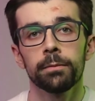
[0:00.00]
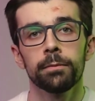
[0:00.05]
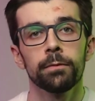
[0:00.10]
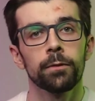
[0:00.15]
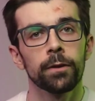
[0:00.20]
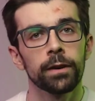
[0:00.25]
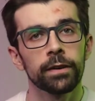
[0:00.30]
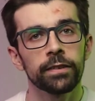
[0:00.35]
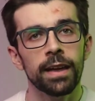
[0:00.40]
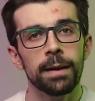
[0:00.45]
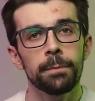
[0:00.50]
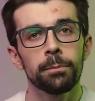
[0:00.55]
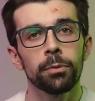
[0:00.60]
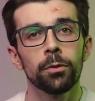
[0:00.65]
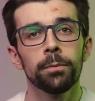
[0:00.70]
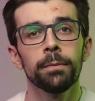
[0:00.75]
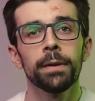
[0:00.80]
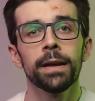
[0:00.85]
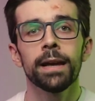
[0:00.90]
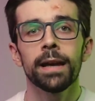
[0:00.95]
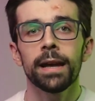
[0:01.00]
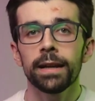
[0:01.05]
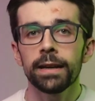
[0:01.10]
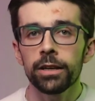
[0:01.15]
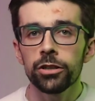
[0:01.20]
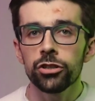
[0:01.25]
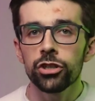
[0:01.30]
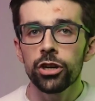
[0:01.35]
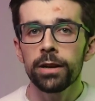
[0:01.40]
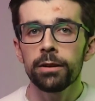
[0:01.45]
For example, in a
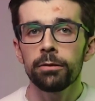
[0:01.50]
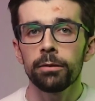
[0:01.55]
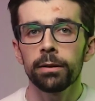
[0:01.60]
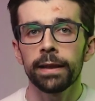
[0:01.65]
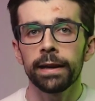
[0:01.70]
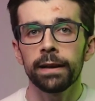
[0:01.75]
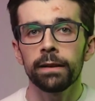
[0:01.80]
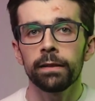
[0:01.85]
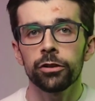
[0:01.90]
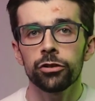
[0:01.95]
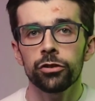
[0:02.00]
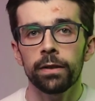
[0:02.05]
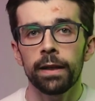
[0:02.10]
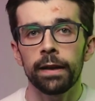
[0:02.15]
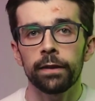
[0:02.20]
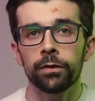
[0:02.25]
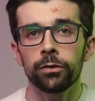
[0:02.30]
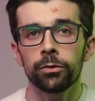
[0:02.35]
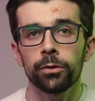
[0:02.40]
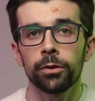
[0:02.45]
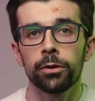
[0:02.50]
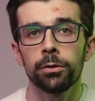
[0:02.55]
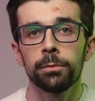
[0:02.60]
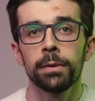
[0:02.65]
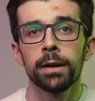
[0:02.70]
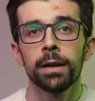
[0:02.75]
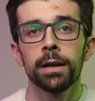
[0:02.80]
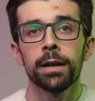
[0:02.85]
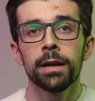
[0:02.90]
general English classroom,